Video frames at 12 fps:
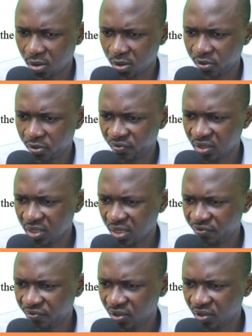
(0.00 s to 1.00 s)
Fixture
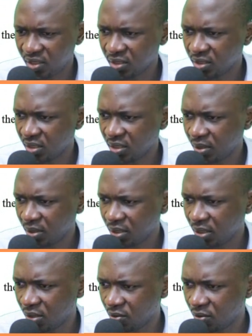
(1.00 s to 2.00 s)
and fitting,
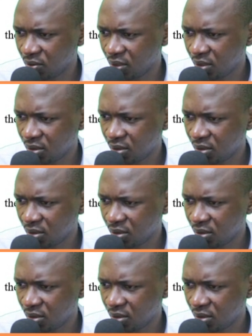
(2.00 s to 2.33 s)
70,000.